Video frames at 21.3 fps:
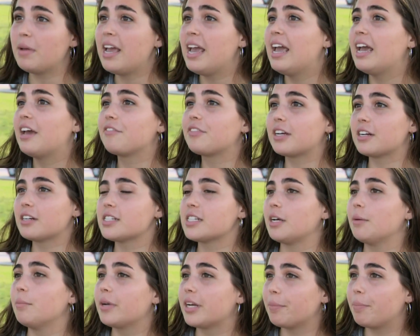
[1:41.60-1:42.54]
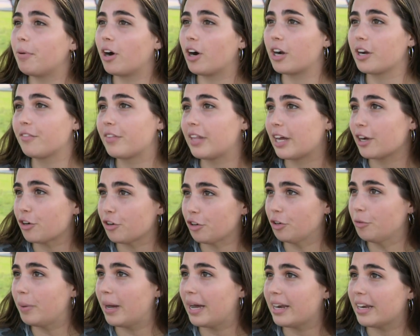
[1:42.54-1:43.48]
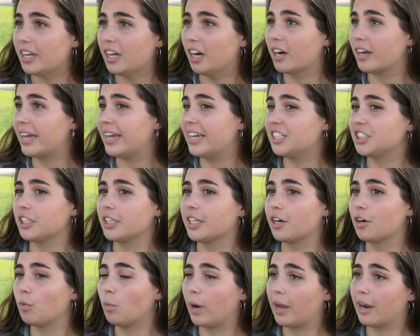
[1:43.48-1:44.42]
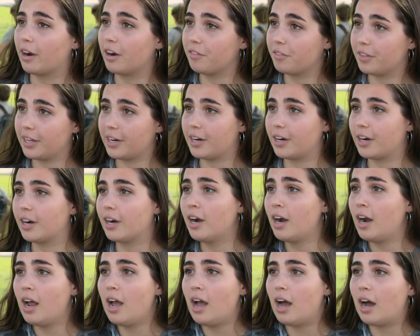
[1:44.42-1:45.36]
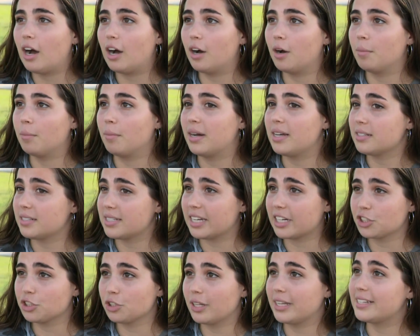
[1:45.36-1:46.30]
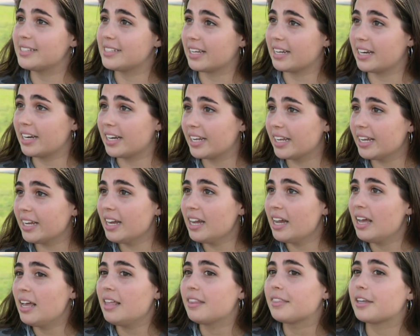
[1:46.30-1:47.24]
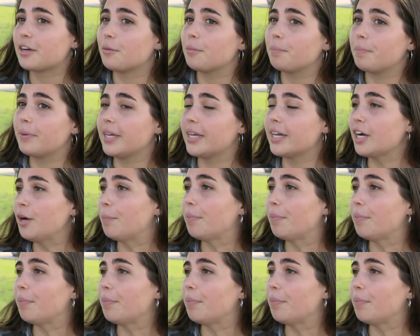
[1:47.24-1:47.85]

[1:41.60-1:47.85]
If there's somebody part of that group at a young age and they're aware of their um, sexual identity, they're being